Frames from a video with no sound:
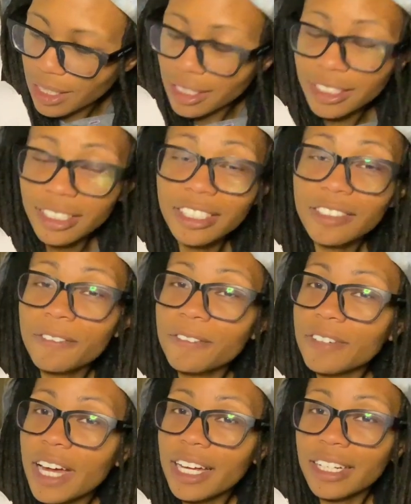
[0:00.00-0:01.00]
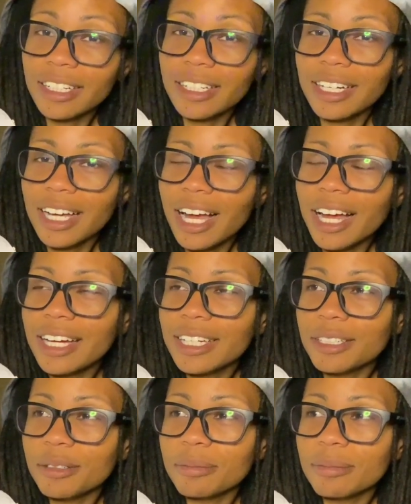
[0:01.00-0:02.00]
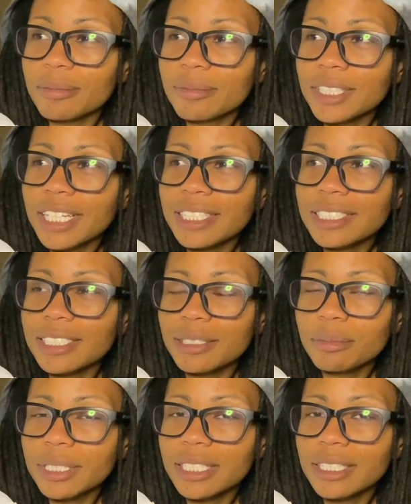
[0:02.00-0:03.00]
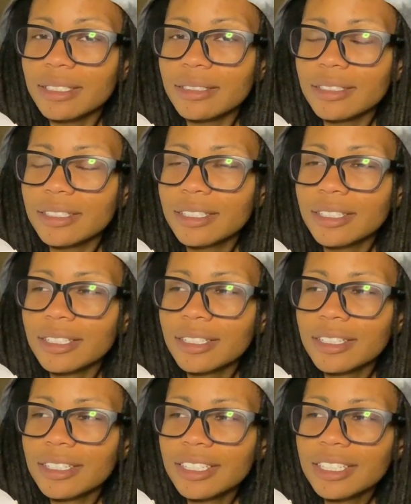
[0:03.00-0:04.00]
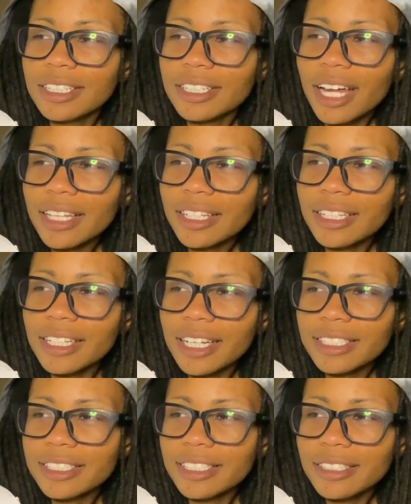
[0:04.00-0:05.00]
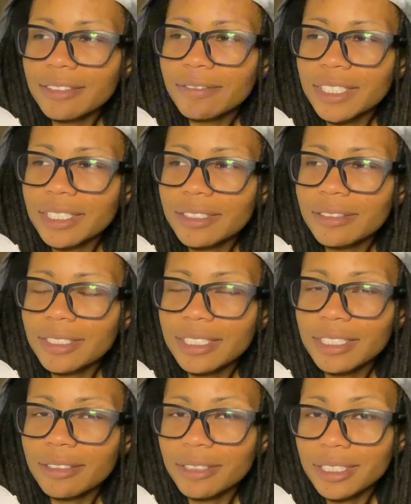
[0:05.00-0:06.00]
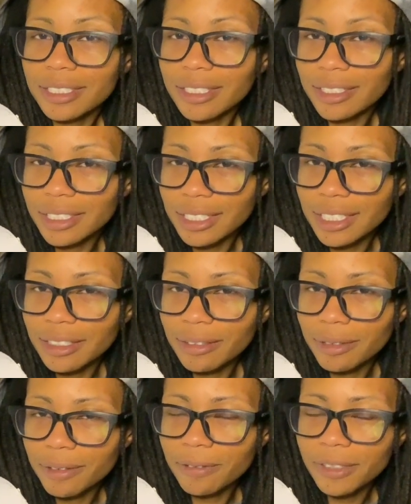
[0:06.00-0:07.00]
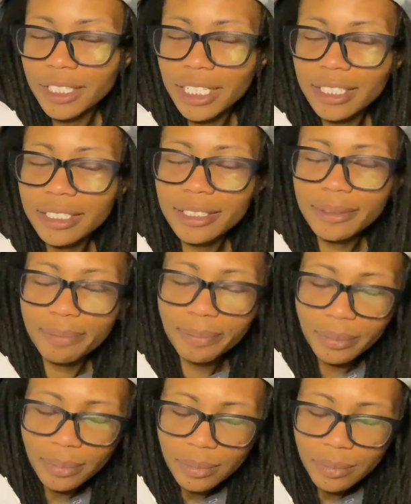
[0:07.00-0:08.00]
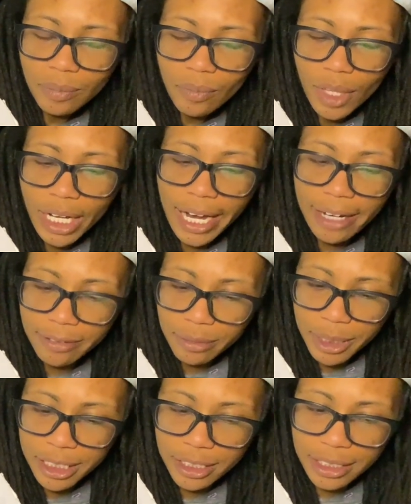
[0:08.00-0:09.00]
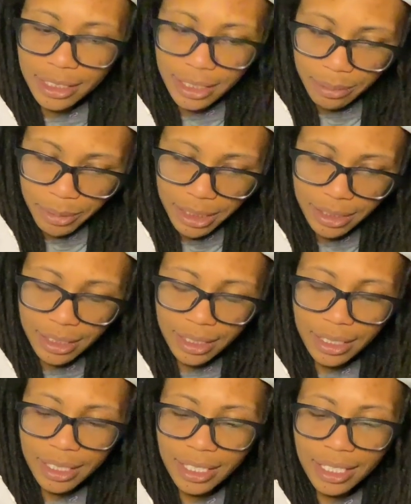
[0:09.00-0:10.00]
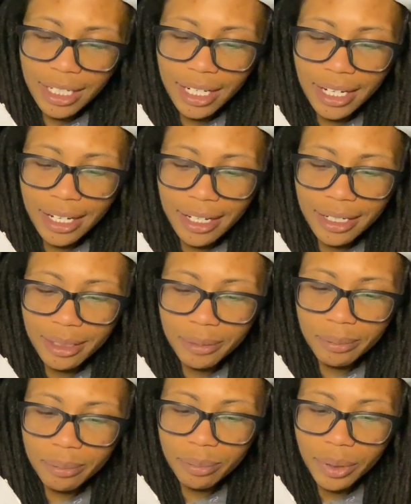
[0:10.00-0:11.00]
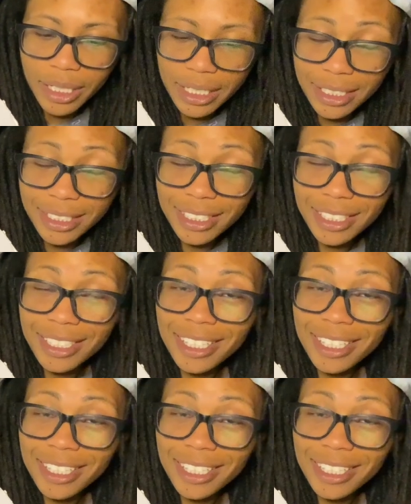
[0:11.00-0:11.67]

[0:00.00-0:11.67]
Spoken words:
it looks fire. That's gonna be not the next color video, because I already started another one for you guys. Affirmations coming. But